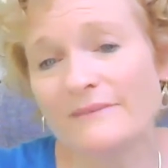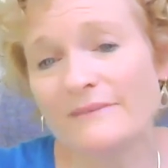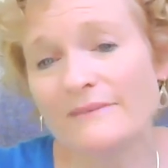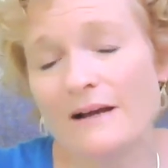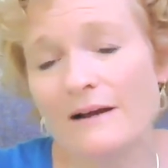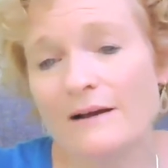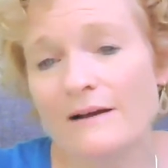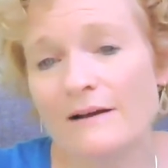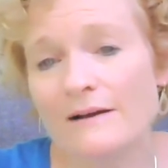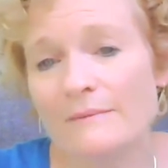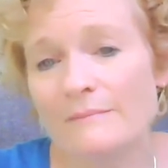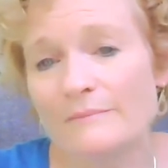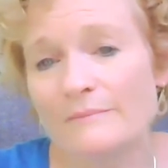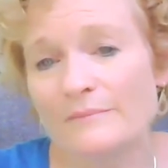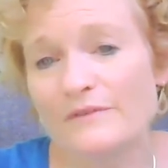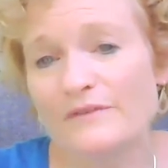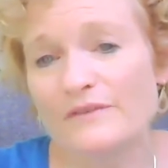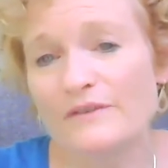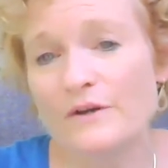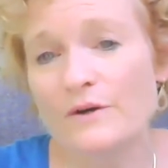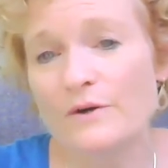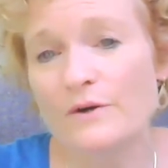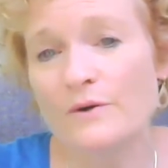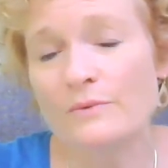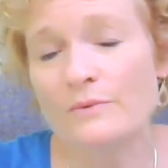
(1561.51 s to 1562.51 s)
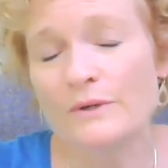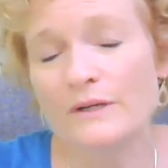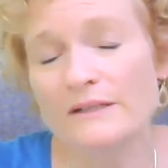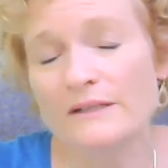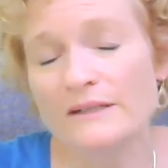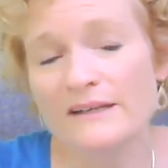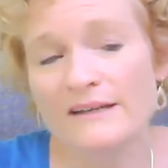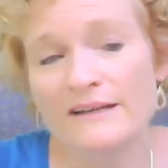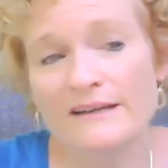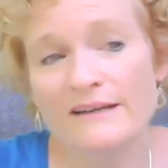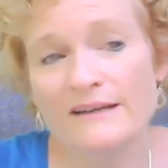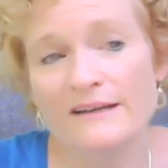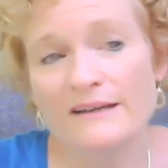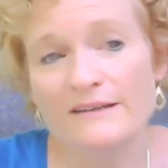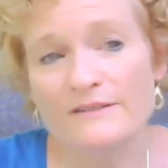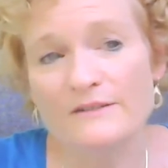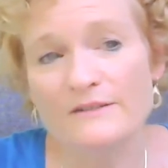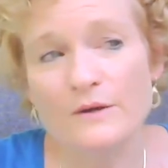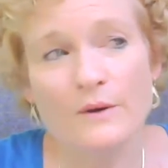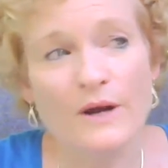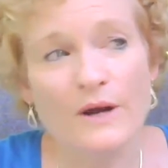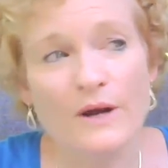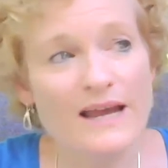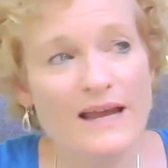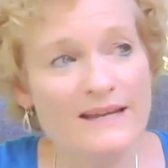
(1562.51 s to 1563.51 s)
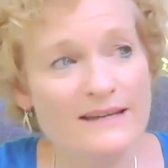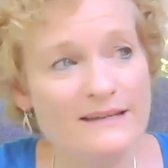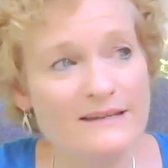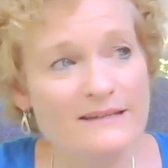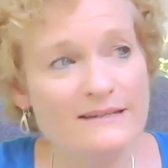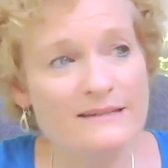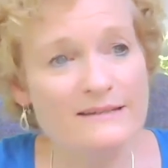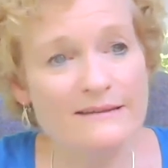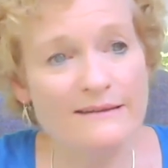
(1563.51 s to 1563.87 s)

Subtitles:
So I